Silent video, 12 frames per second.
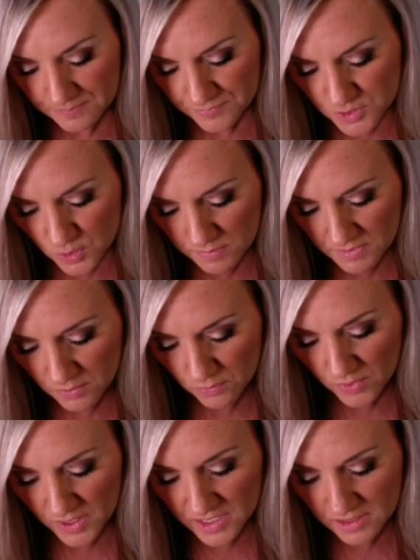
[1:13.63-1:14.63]
So I'm going to
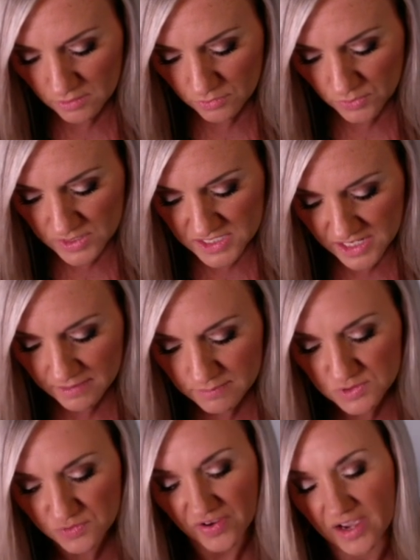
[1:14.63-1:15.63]
write 3
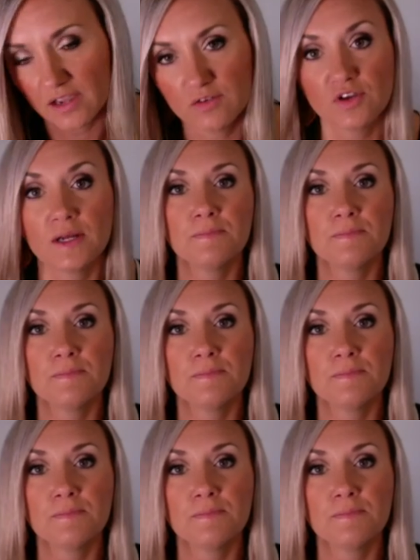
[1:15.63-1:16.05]
times 5,